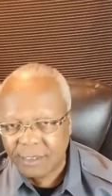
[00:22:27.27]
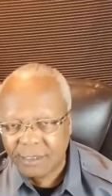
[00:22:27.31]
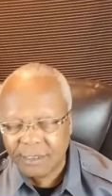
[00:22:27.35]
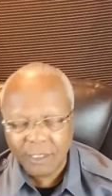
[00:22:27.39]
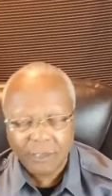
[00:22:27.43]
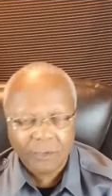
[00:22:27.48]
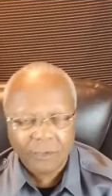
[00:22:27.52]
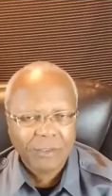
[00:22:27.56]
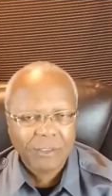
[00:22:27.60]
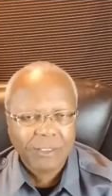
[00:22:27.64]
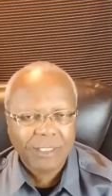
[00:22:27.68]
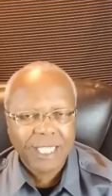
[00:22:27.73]

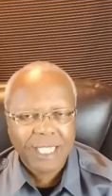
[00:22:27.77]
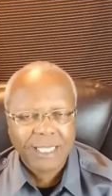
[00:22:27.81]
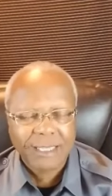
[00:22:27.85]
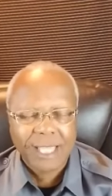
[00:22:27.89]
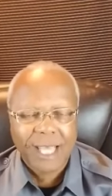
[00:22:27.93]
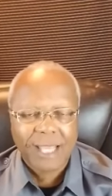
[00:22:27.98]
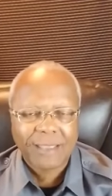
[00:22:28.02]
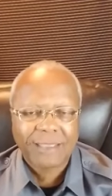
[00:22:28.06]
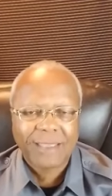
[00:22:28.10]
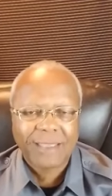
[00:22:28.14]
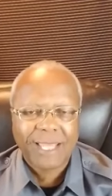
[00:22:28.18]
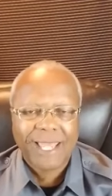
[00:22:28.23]
You know, let
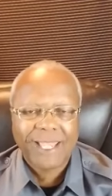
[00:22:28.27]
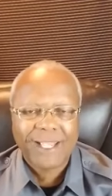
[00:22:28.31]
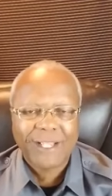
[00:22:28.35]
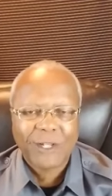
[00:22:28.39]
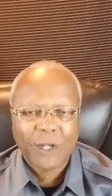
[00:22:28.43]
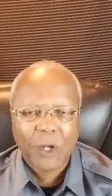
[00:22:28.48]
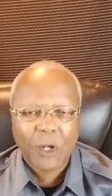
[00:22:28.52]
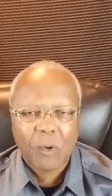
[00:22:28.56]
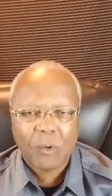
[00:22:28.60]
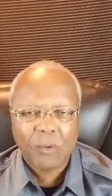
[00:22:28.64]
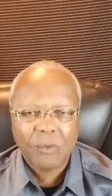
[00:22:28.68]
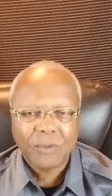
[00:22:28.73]
that thing
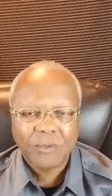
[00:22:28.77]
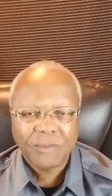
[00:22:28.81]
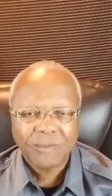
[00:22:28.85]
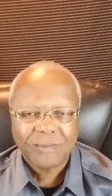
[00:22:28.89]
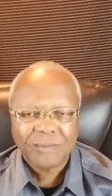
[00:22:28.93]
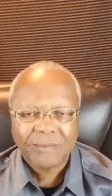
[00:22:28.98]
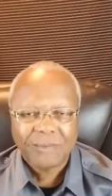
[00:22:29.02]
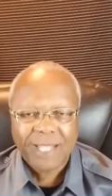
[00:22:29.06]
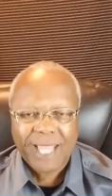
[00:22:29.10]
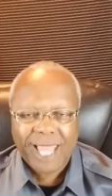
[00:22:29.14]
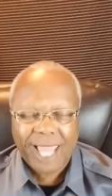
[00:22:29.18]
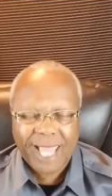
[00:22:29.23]
go
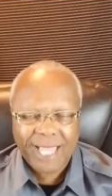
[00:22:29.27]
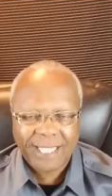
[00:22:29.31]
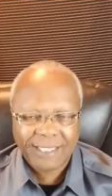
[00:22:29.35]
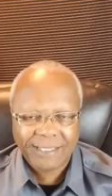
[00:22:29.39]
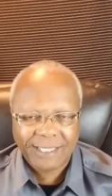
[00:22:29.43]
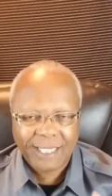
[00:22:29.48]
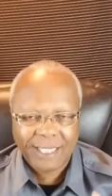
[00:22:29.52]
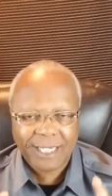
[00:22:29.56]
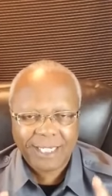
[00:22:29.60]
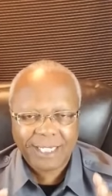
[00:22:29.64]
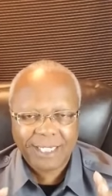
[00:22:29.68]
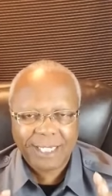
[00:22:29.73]
and
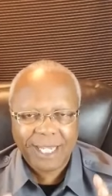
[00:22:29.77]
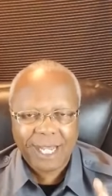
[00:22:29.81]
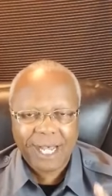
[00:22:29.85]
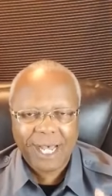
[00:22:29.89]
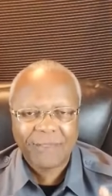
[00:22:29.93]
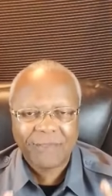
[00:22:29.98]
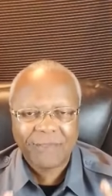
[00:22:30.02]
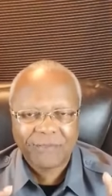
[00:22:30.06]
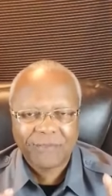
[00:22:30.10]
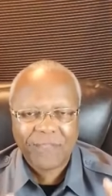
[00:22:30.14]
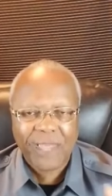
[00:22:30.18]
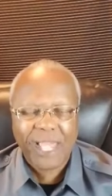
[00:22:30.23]
say,
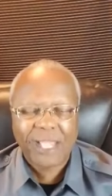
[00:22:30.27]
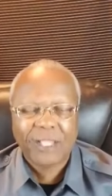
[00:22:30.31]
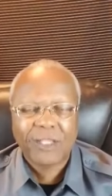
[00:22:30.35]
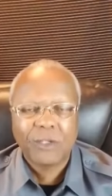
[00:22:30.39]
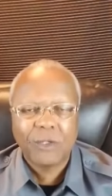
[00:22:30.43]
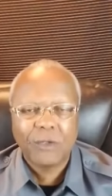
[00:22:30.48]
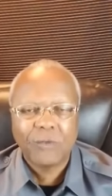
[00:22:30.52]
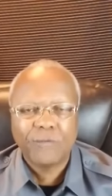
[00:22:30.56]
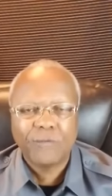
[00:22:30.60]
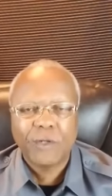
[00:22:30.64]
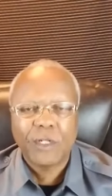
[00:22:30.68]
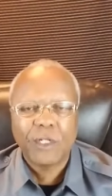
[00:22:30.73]
God, thank
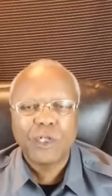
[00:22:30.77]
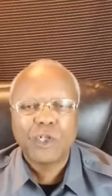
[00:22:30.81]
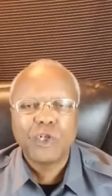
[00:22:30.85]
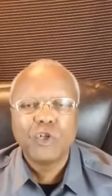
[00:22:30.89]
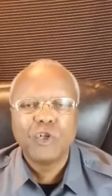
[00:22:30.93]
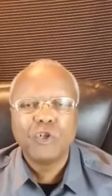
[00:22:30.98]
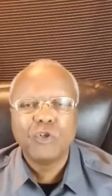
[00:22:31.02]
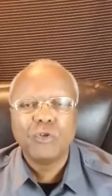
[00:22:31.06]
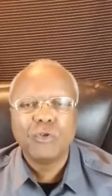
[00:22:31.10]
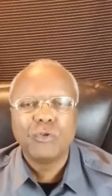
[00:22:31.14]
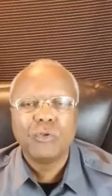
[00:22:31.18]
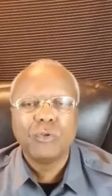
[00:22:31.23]
you for
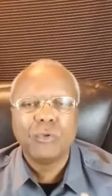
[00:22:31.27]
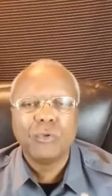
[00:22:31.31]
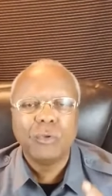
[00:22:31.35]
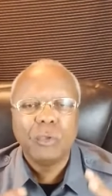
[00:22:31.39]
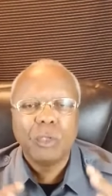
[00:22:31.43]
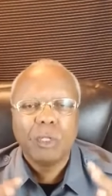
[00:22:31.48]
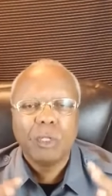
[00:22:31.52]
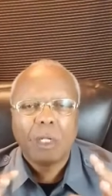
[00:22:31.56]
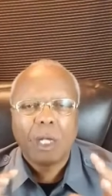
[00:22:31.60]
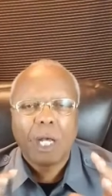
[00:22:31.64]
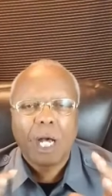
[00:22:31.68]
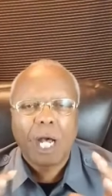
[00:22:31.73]
new
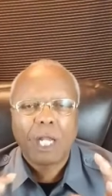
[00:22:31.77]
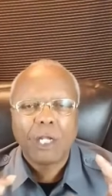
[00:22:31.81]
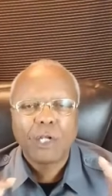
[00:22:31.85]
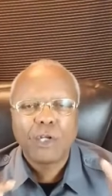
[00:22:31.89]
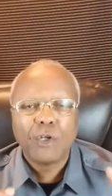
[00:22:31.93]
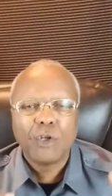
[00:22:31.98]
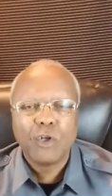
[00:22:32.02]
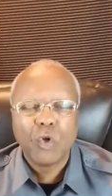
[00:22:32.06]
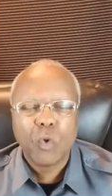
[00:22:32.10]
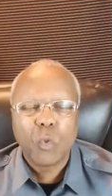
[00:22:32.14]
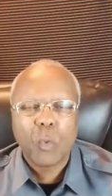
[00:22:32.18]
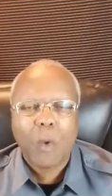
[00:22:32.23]
a
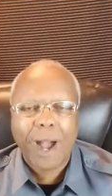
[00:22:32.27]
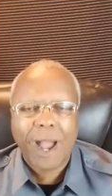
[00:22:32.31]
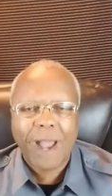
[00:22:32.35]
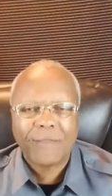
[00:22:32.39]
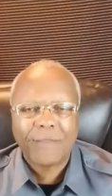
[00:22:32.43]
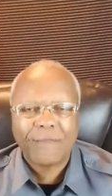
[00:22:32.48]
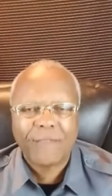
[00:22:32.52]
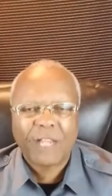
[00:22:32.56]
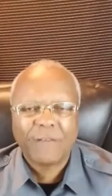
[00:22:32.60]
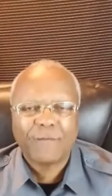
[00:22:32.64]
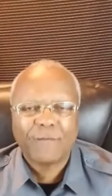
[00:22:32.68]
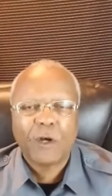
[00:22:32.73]
new
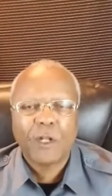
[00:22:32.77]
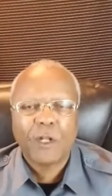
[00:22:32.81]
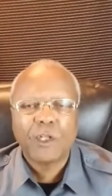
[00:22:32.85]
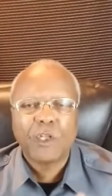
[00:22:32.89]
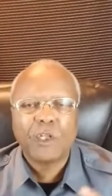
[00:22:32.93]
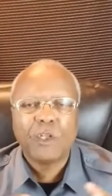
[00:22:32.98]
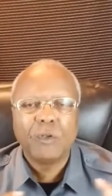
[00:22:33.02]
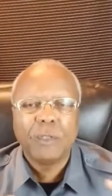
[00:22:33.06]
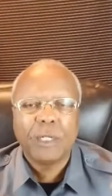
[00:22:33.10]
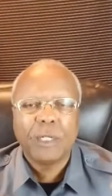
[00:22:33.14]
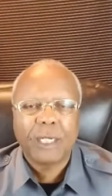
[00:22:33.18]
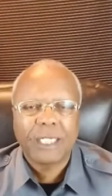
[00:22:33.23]
wife. Thank you for a
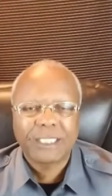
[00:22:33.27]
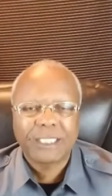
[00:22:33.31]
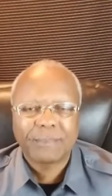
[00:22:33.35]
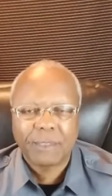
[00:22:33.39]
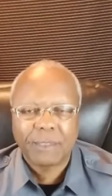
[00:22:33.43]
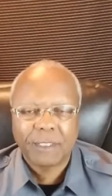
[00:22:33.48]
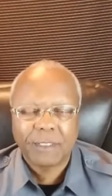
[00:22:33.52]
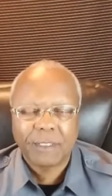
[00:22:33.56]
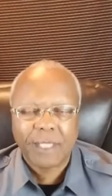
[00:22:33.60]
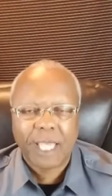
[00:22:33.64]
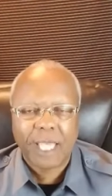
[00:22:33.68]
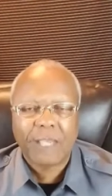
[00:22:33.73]
new
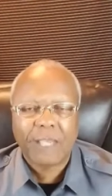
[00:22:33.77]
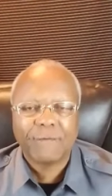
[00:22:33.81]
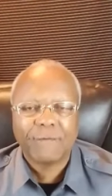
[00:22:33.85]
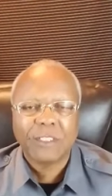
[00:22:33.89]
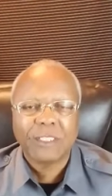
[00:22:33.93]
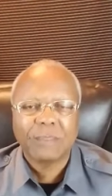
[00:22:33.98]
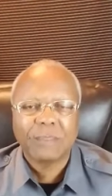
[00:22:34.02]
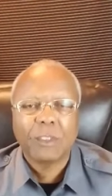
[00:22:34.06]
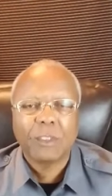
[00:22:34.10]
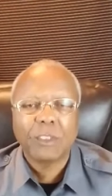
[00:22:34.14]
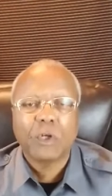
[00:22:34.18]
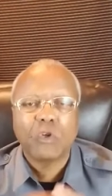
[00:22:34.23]
husband. Thank you for
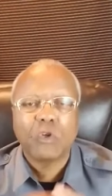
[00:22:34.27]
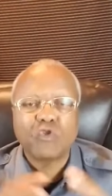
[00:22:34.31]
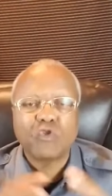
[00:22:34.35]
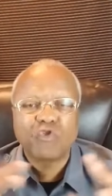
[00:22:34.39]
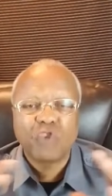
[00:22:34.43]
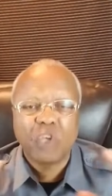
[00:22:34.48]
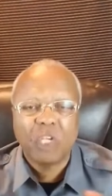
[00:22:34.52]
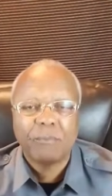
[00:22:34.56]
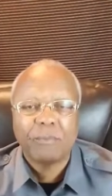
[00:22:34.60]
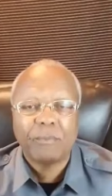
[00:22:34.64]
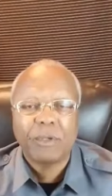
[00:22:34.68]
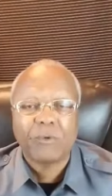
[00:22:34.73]
someone going to
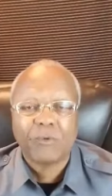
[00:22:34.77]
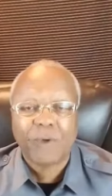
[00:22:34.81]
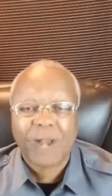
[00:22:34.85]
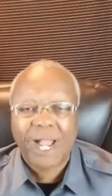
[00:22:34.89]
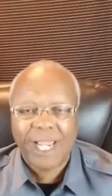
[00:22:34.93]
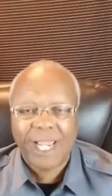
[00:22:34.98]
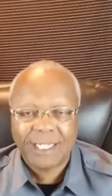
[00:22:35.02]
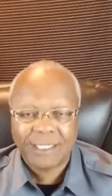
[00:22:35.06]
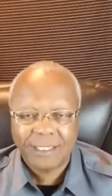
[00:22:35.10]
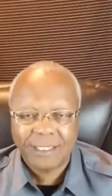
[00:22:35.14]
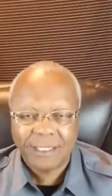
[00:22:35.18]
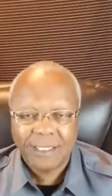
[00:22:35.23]
treat me
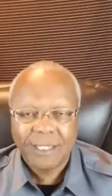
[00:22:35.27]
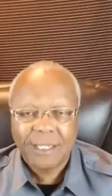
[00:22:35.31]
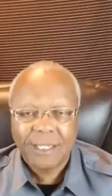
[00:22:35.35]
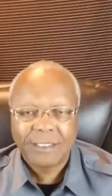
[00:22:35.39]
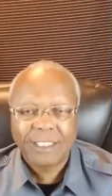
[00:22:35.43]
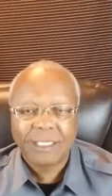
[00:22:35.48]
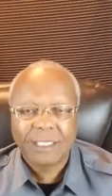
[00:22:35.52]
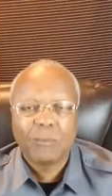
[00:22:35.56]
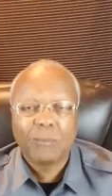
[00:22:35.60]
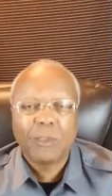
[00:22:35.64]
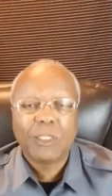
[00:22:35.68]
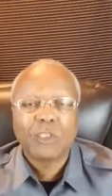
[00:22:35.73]
right.
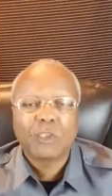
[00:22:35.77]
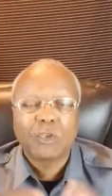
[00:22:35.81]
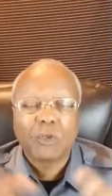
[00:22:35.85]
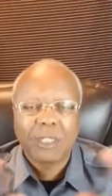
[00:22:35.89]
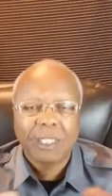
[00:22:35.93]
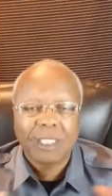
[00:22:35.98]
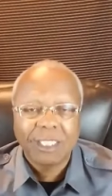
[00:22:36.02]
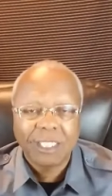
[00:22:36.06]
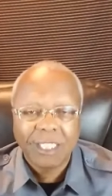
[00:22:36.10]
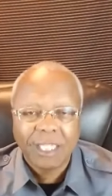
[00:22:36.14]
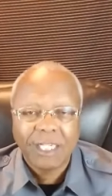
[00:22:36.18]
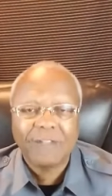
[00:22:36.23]
Someone's going
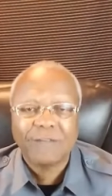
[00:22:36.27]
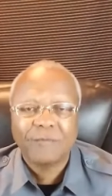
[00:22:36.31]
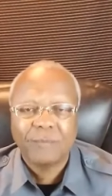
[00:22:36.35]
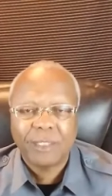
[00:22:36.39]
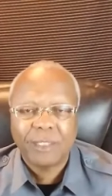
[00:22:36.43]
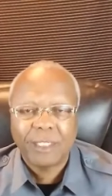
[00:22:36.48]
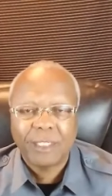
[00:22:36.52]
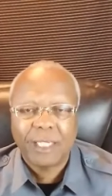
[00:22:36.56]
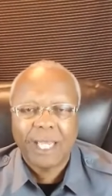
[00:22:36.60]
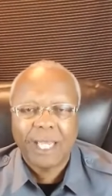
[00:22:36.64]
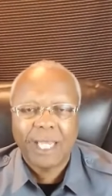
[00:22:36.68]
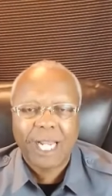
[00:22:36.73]
to love
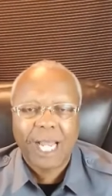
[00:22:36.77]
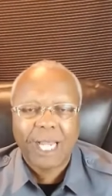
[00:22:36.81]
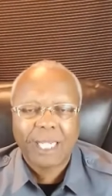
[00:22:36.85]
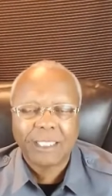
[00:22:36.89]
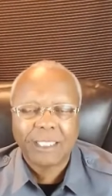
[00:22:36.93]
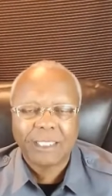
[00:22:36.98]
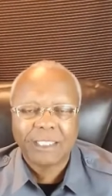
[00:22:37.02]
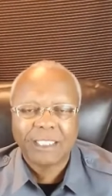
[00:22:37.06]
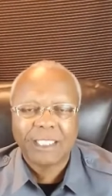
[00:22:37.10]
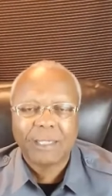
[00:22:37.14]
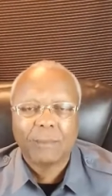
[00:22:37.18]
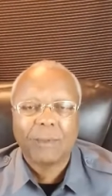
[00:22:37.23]
me and
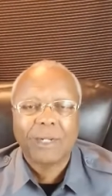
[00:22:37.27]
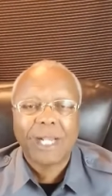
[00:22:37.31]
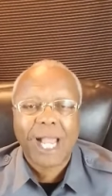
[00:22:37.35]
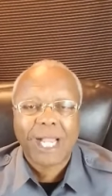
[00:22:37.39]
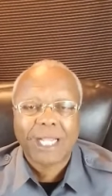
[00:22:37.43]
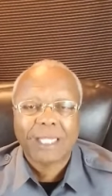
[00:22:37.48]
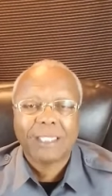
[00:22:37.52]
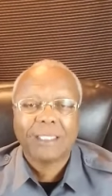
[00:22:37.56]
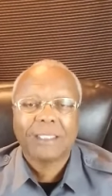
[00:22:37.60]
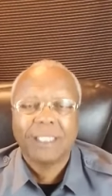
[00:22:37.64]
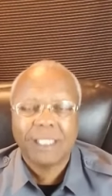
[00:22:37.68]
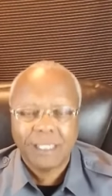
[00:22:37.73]
I, someone I
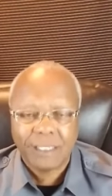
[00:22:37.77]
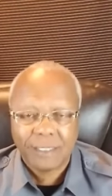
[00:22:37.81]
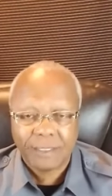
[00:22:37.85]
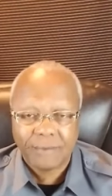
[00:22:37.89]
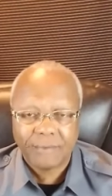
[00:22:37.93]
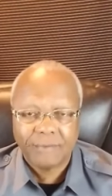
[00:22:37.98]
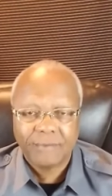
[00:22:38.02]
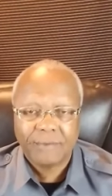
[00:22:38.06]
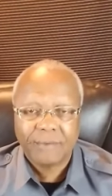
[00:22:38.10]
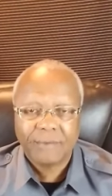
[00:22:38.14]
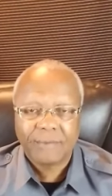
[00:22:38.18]
can love.